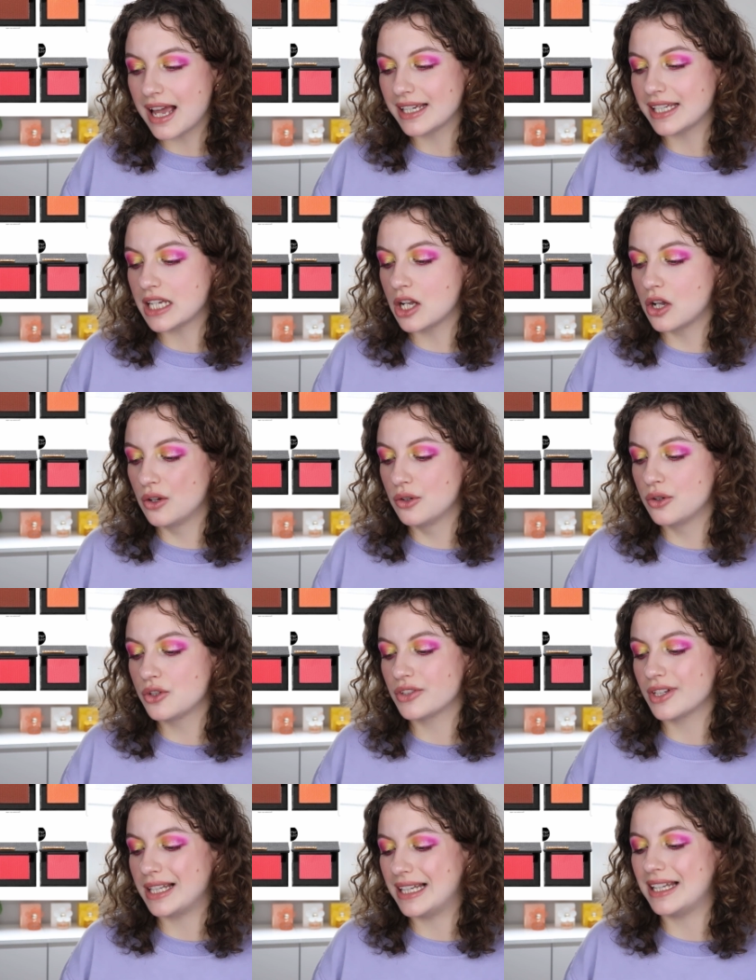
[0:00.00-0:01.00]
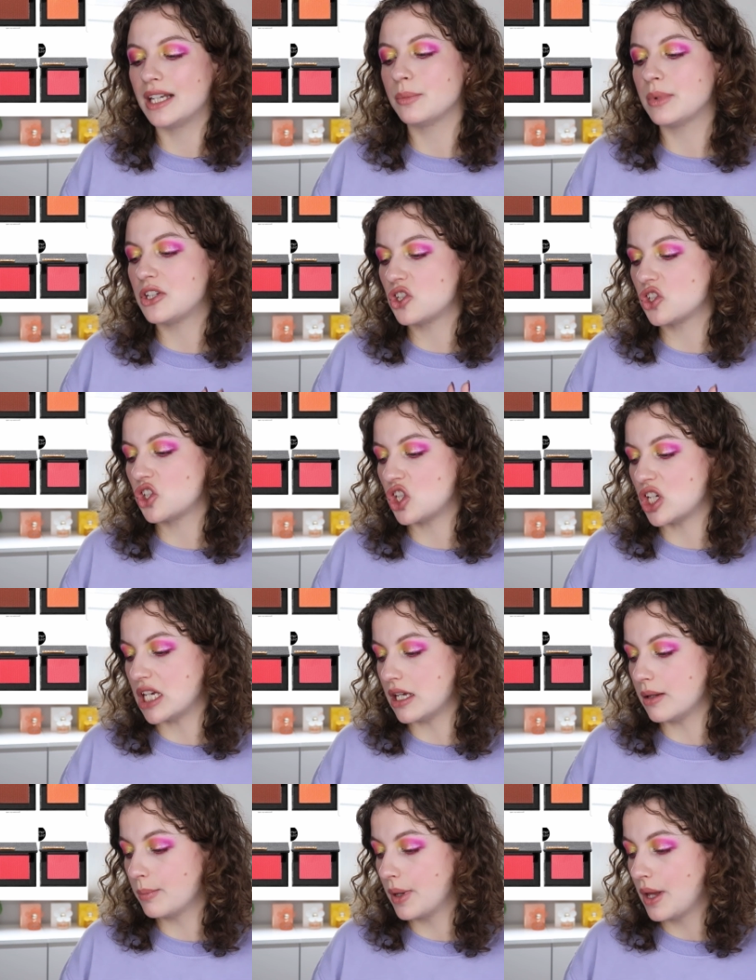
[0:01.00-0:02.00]
like it looks a little bit
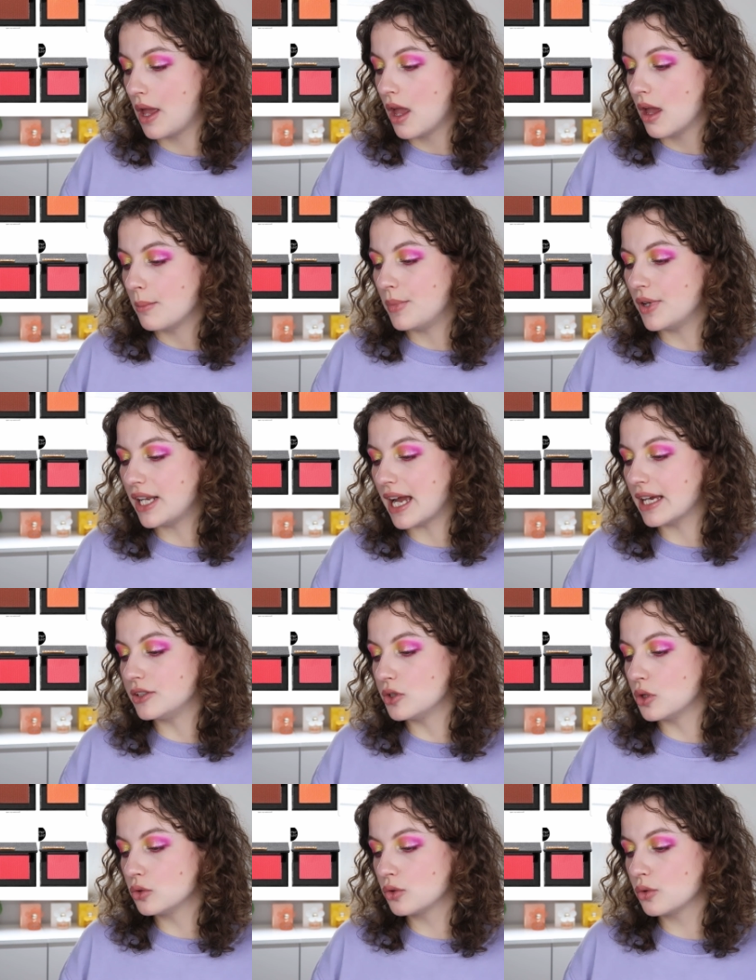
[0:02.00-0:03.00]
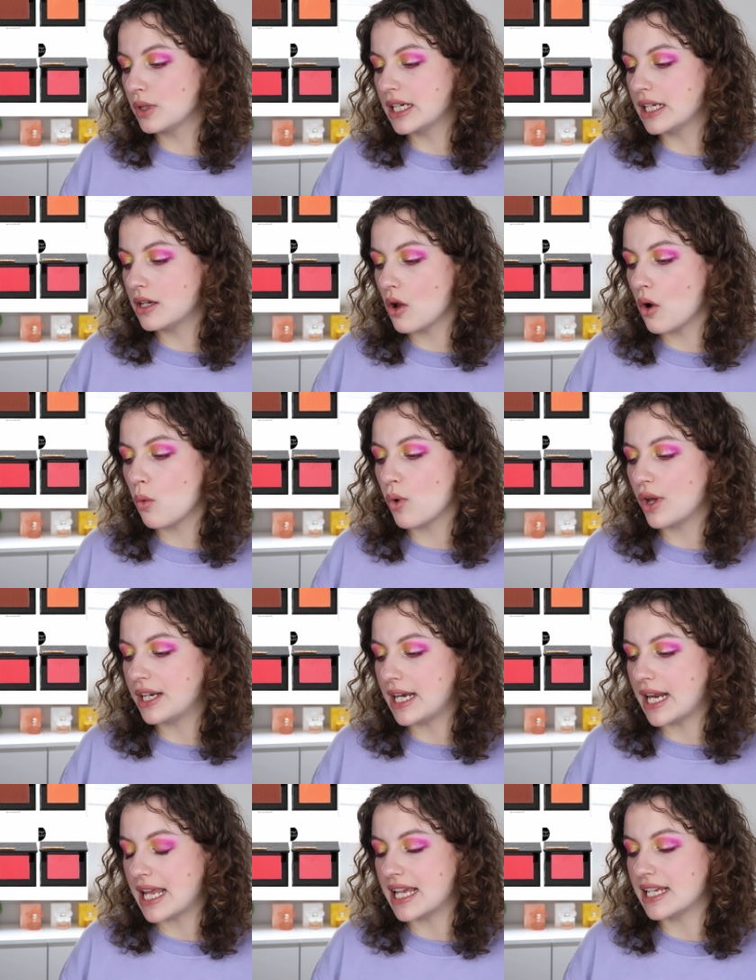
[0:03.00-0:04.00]
cheap but I don't really know what
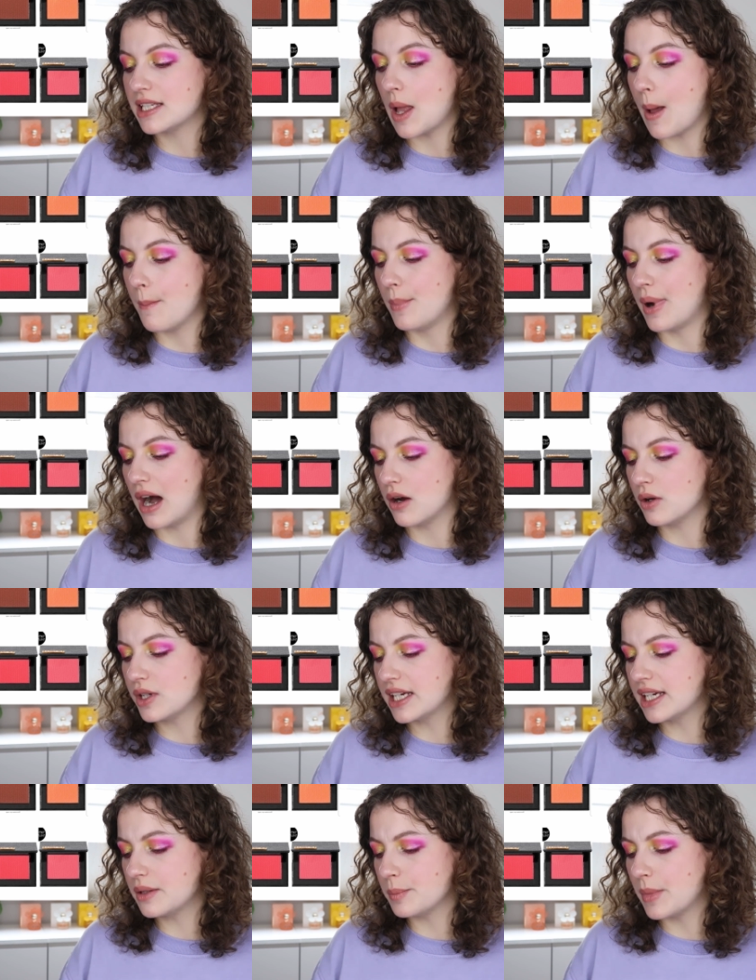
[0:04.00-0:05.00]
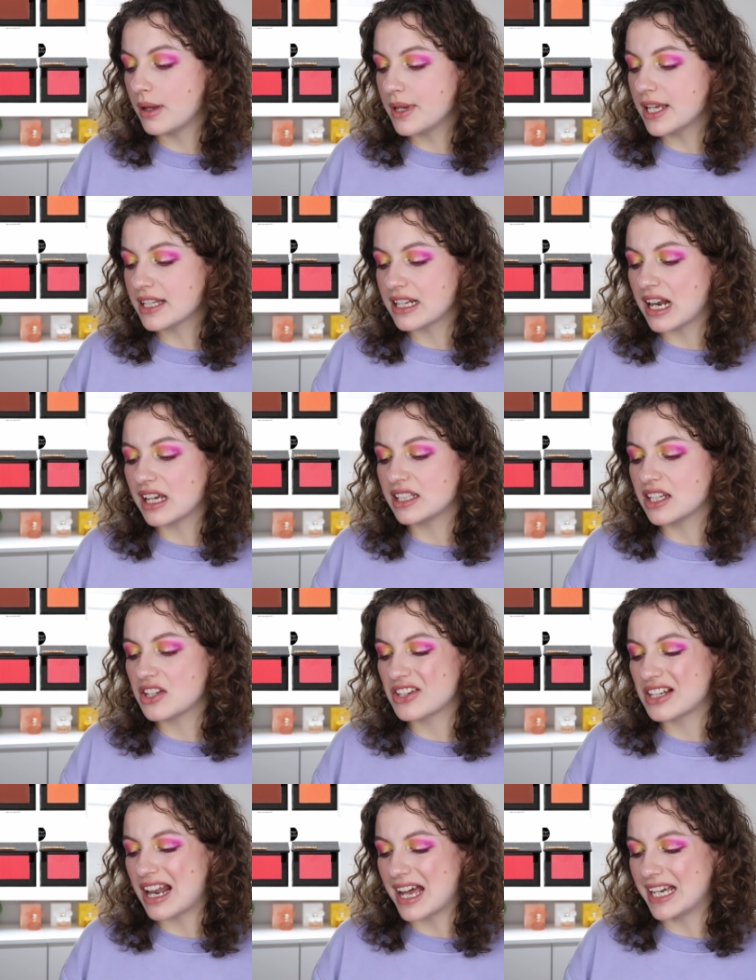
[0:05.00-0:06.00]
it is about it. Maybe it's like the
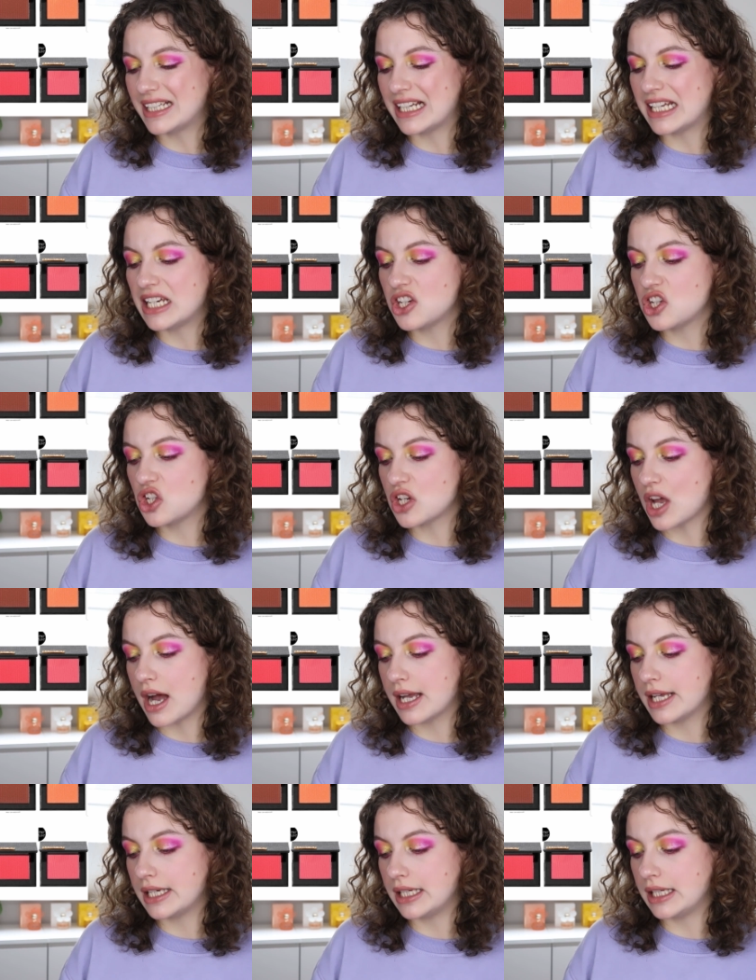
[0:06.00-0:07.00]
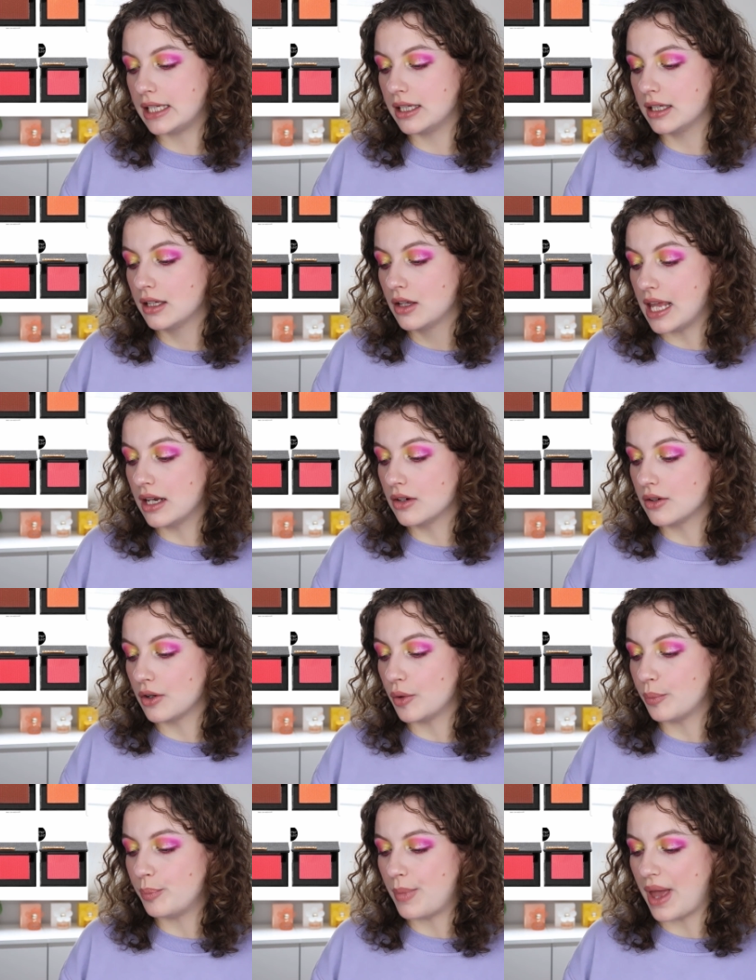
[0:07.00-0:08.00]
slightly shiny
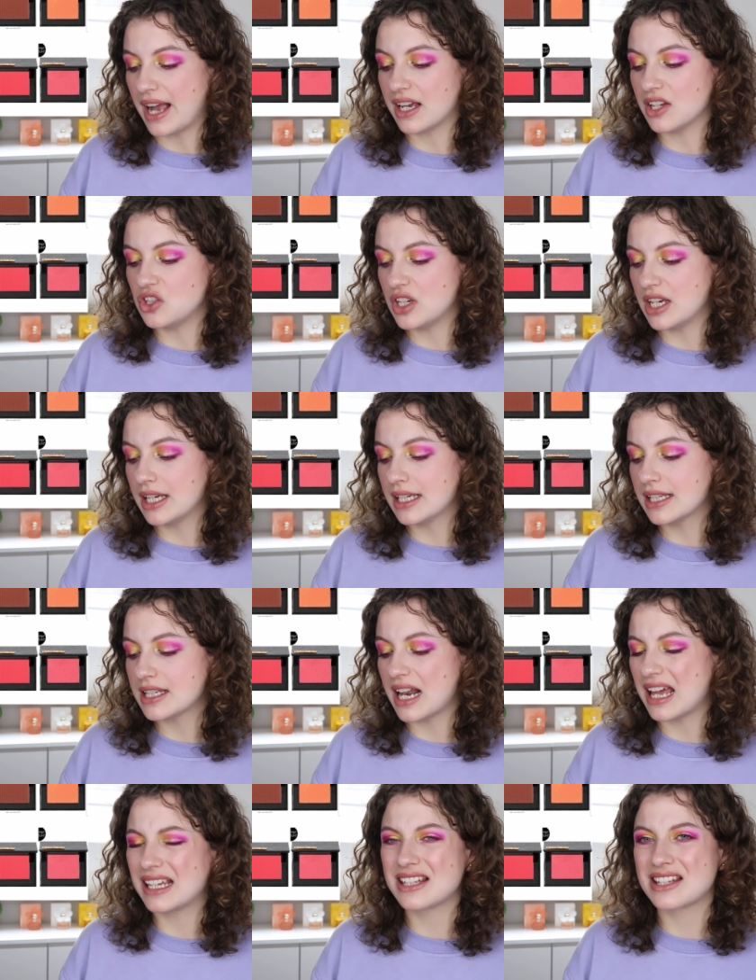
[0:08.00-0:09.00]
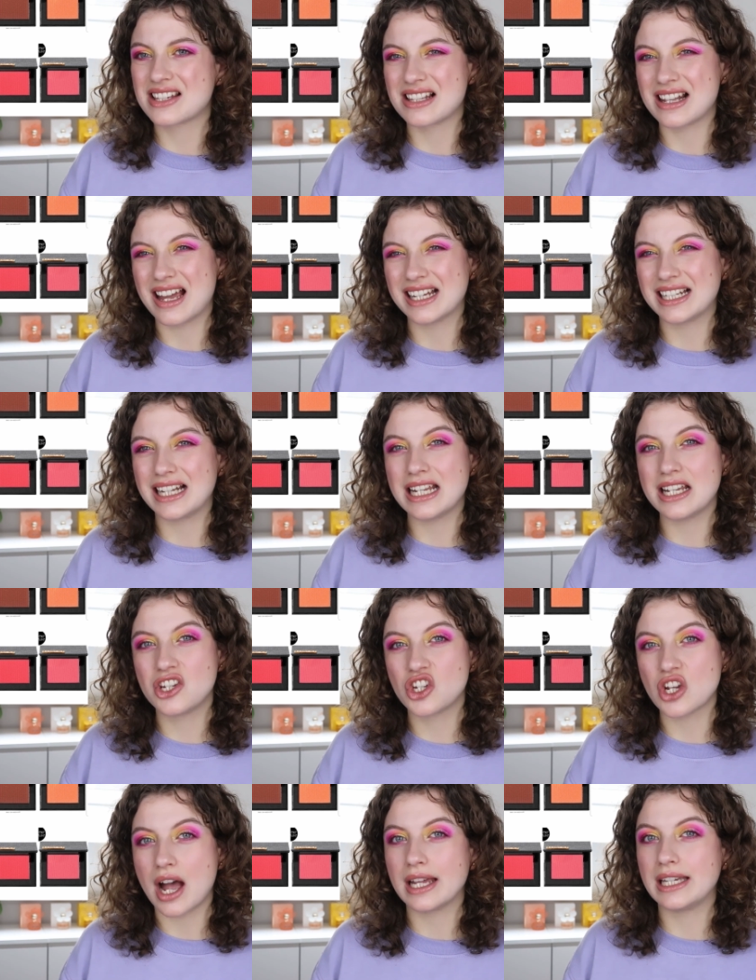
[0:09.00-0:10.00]
inner packaging. It's like slightly
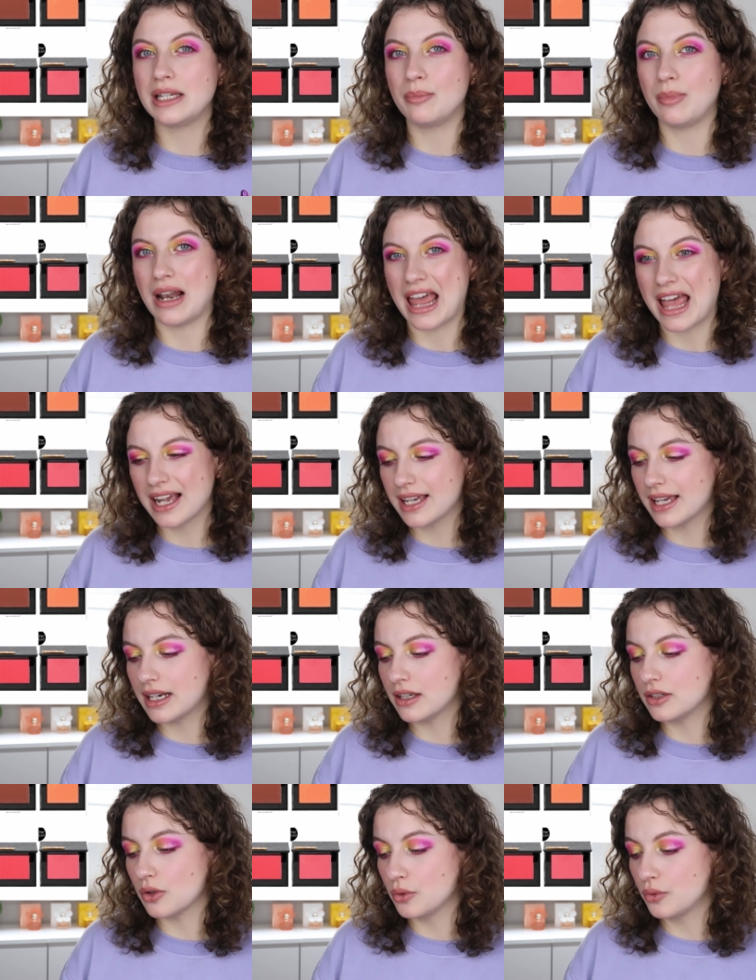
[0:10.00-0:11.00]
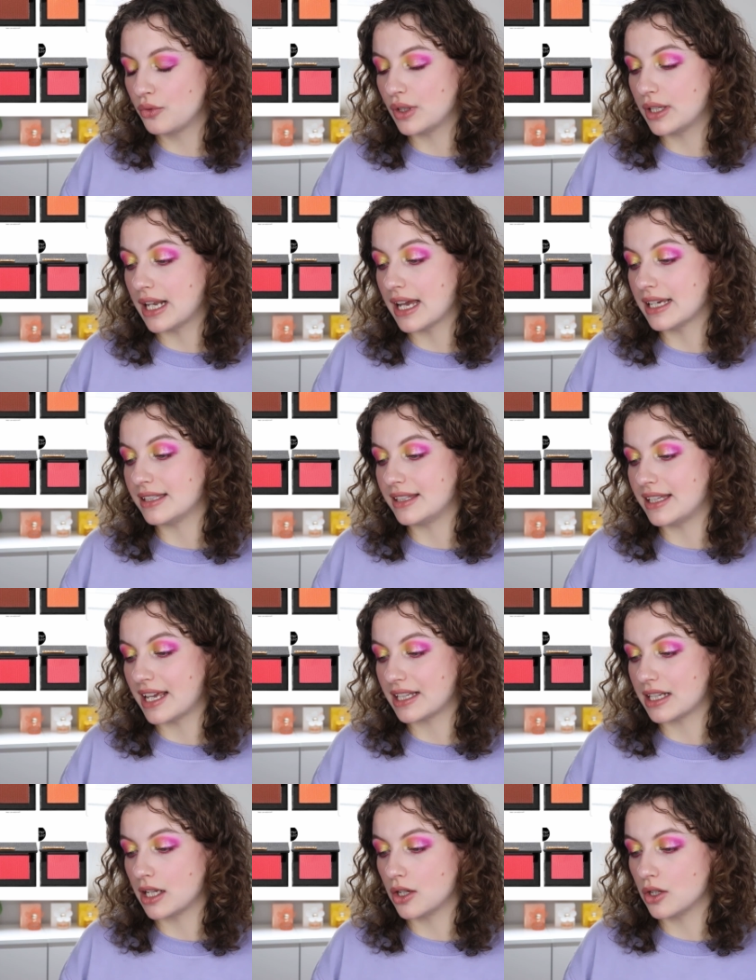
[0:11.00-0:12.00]
shiny black and I don't feel like
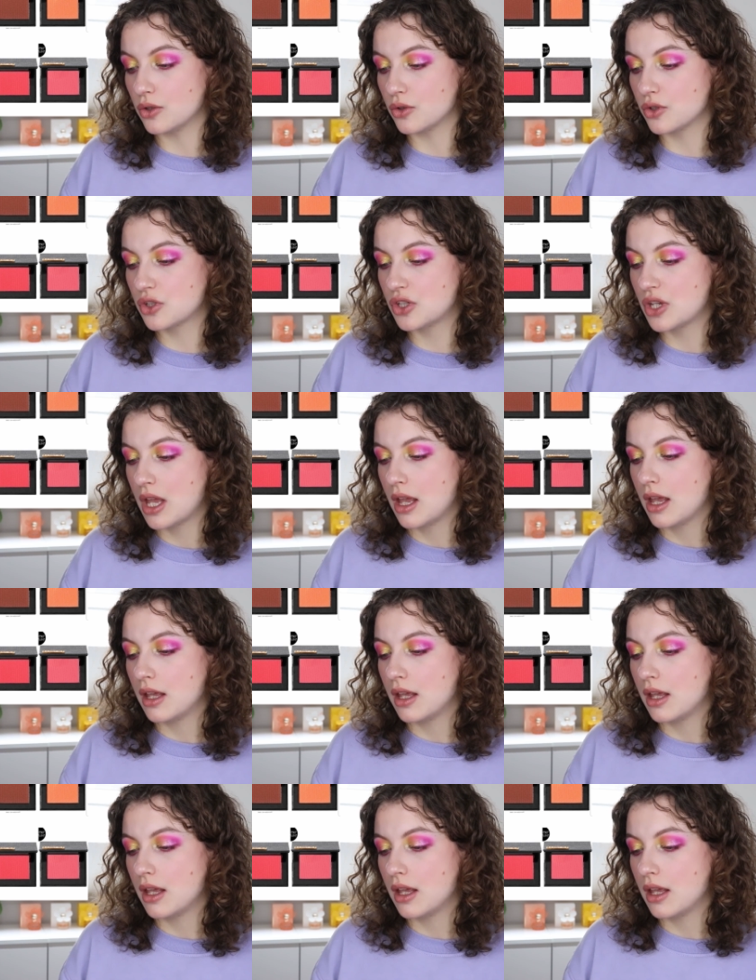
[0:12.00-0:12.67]
that looks